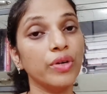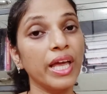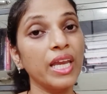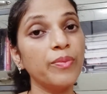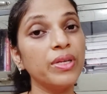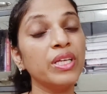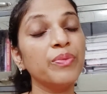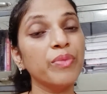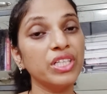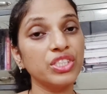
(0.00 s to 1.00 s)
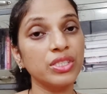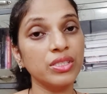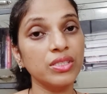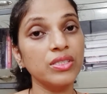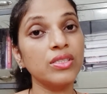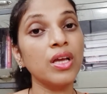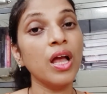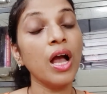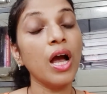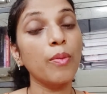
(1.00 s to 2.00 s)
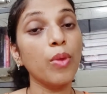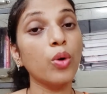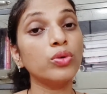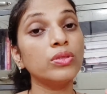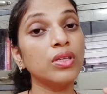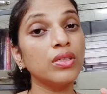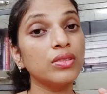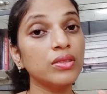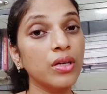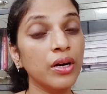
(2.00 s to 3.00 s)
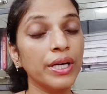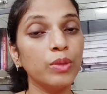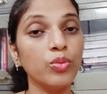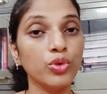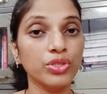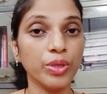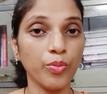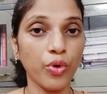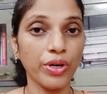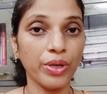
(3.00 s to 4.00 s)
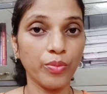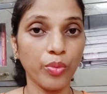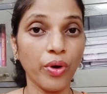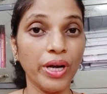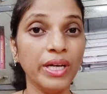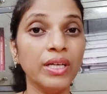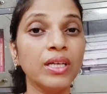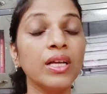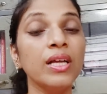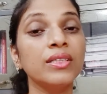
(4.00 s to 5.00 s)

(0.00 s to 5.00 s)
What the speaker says: Hahnemann mentions about the third most important point,